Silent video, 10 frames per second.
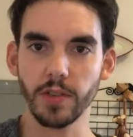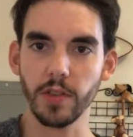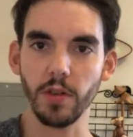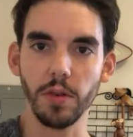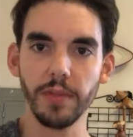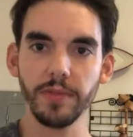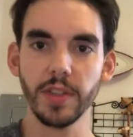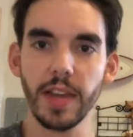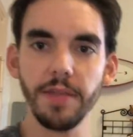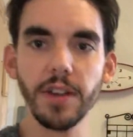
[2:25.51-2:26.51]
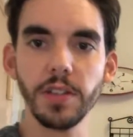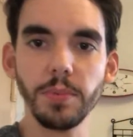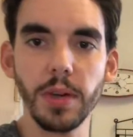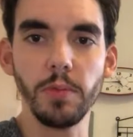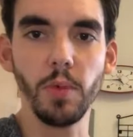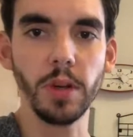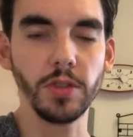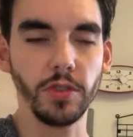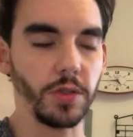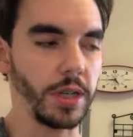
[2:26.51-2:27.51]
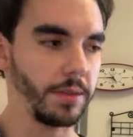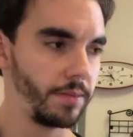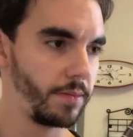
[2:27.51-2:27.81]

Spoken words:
So if I just play one string,